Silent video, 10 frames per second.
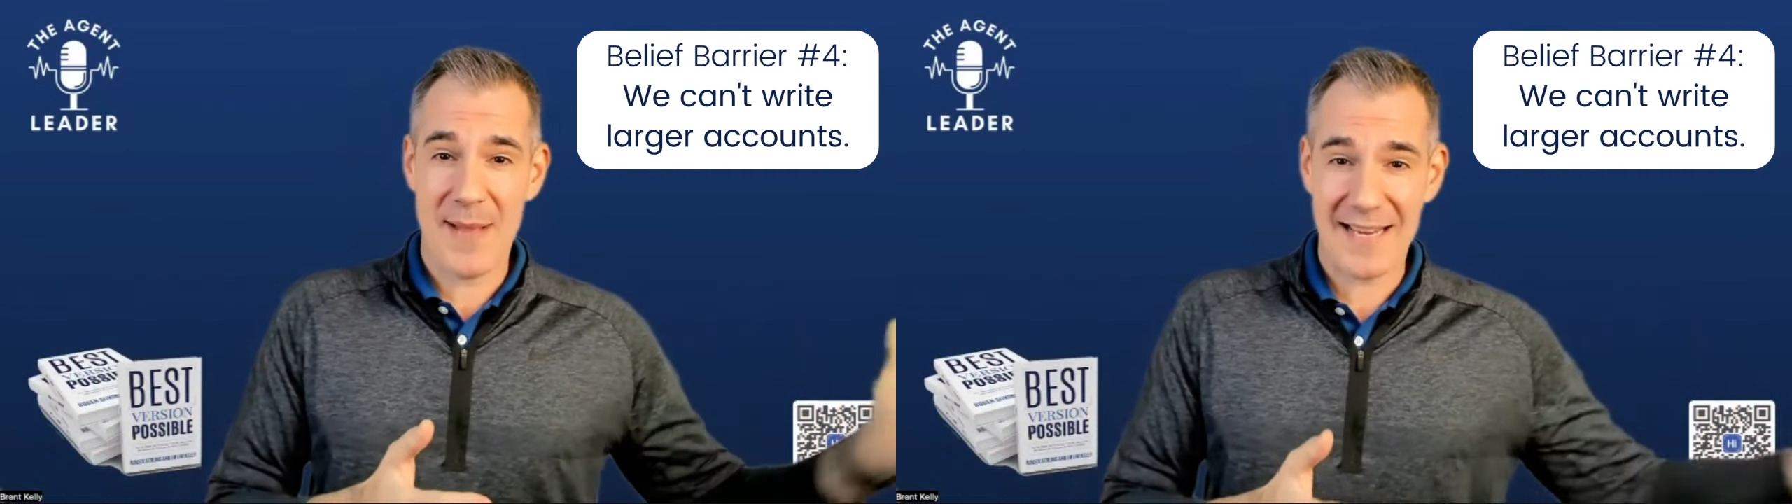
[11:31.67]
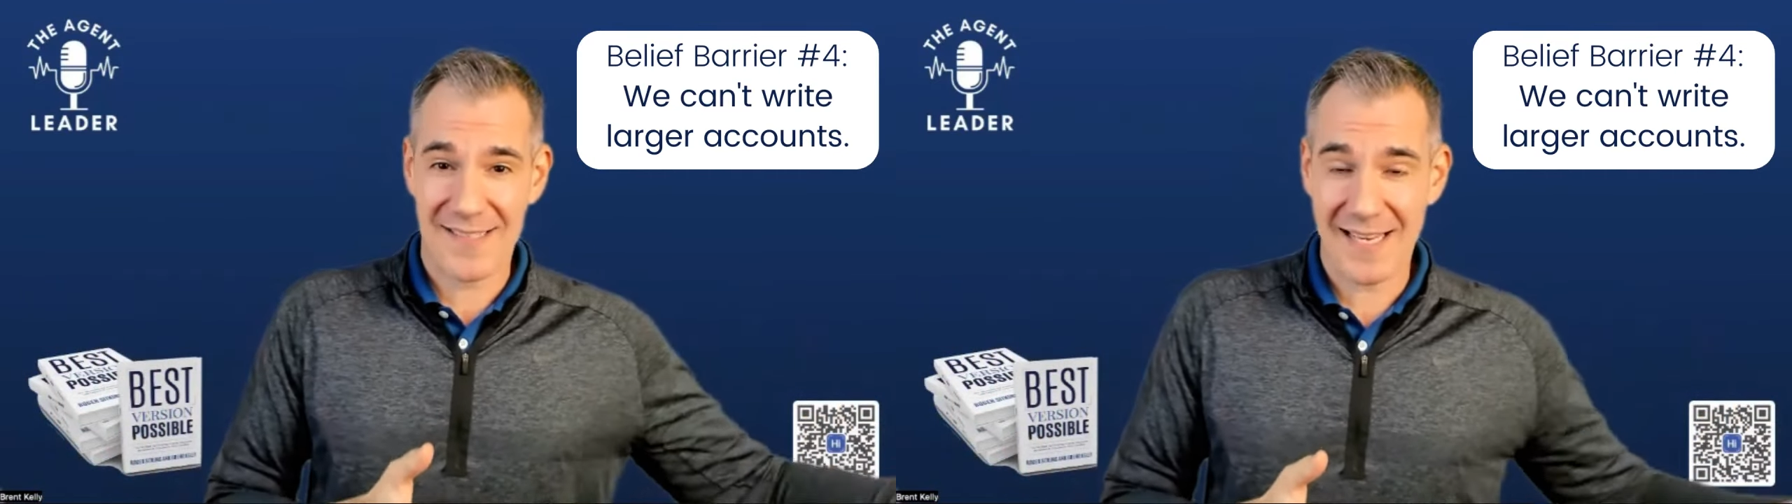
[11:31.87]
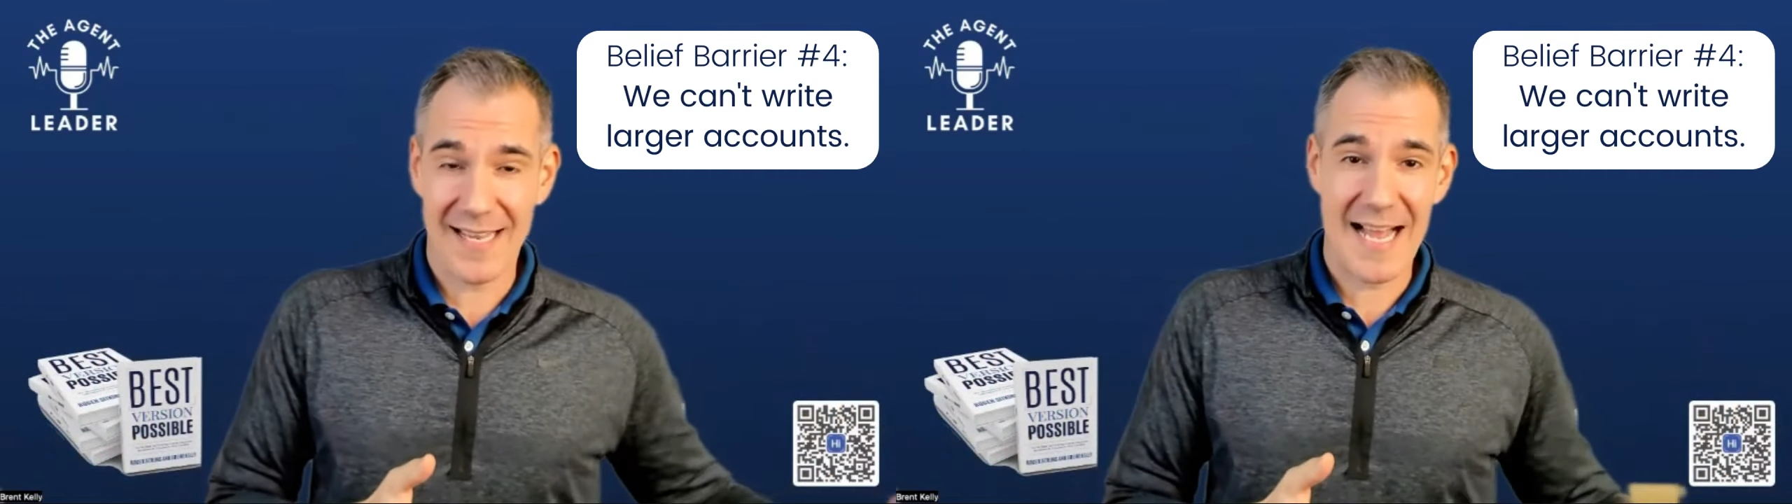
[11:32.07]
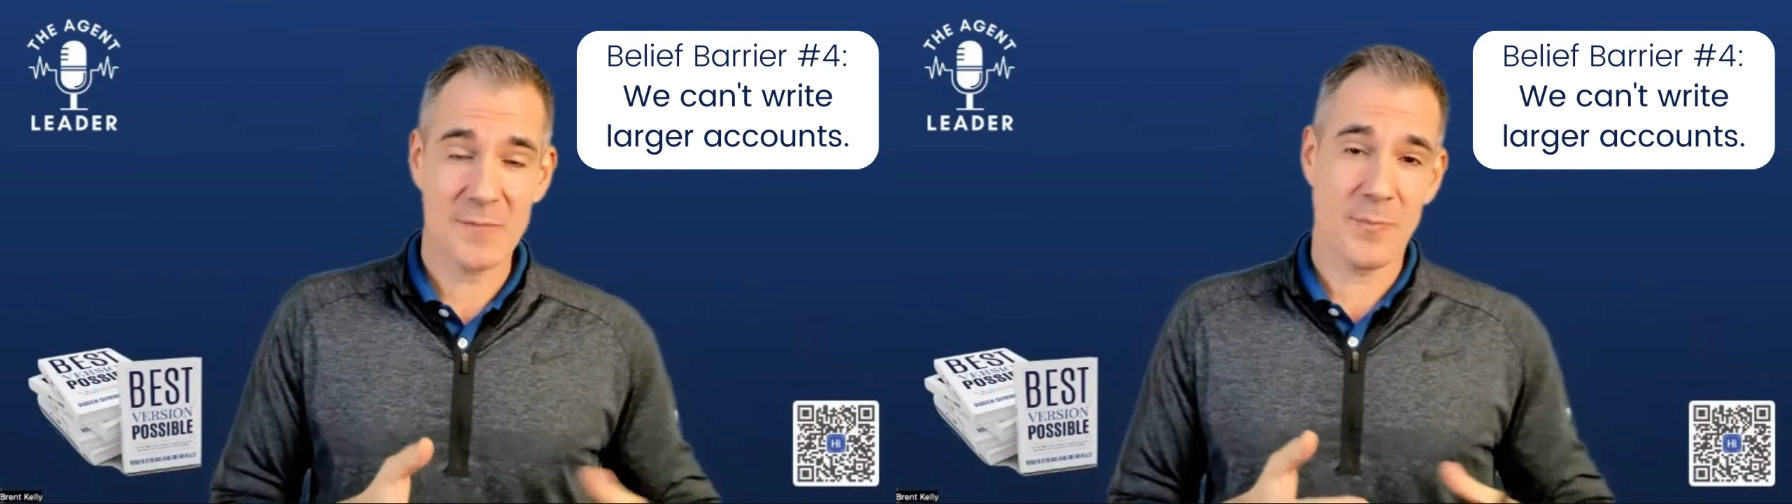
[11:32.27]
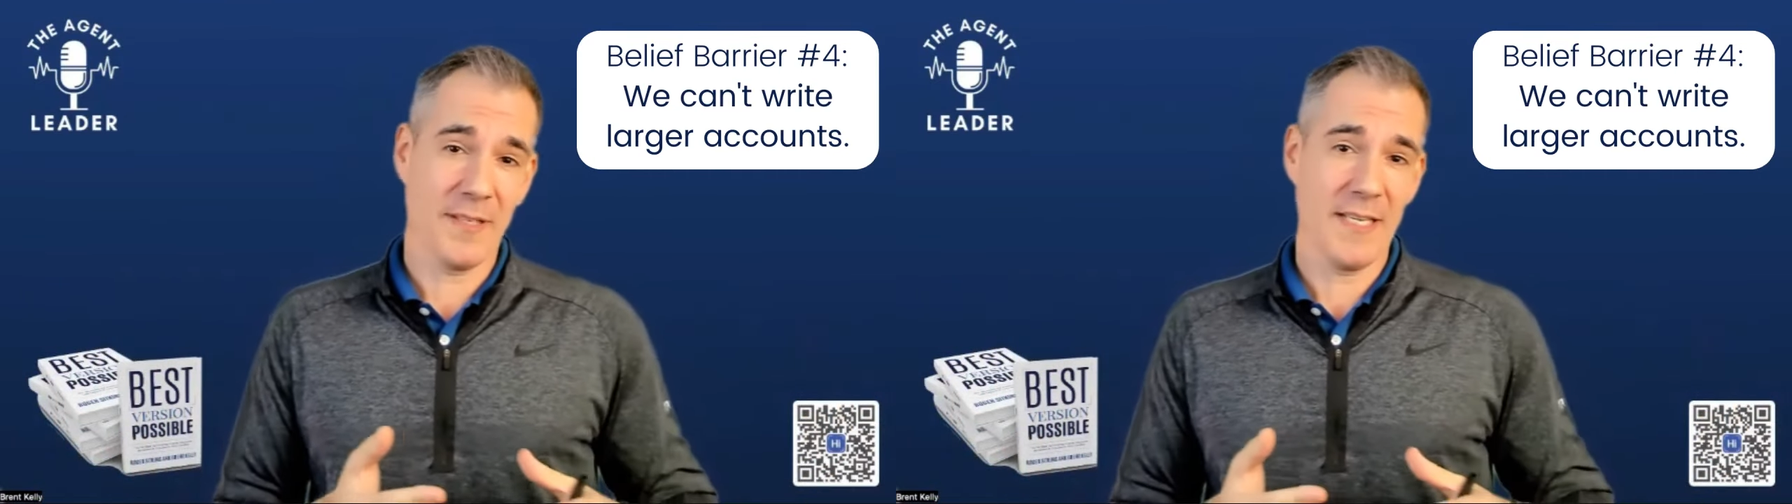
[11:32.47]
Back to that
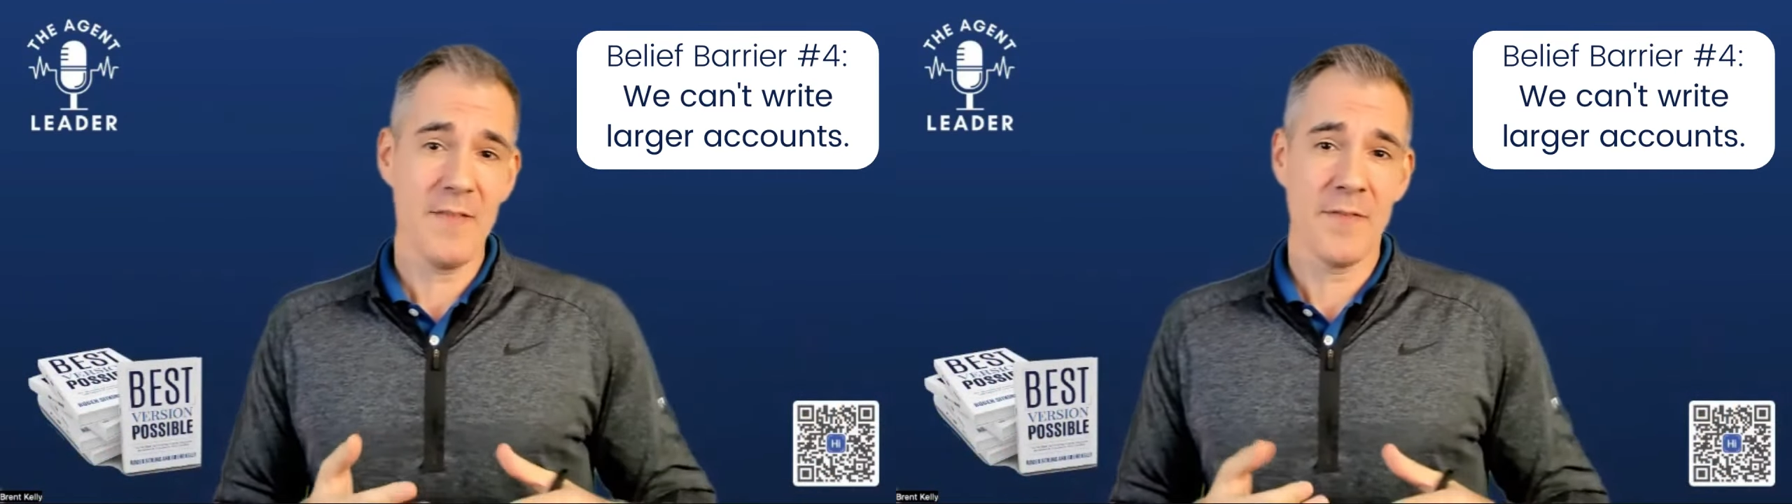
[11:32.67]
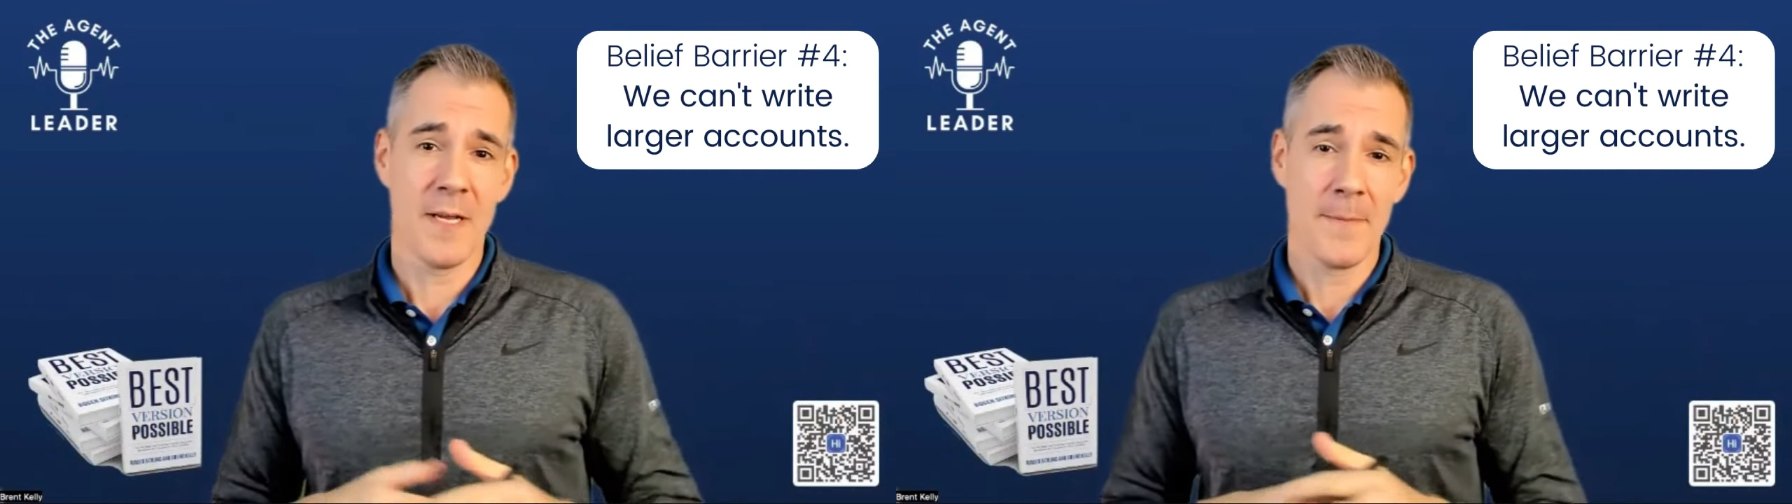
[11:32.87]
last belief.